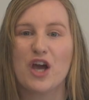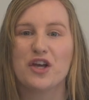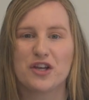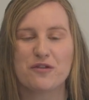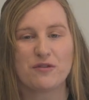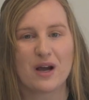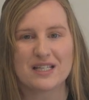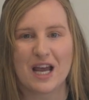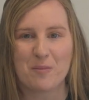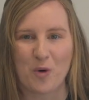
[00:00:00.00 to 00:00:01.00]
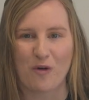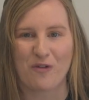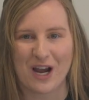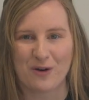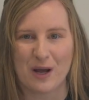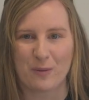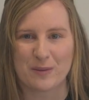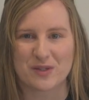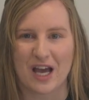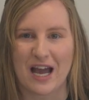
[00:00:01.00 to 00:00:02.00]
You can find out more via our
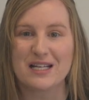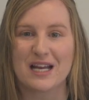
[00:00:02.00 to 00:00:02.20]
website,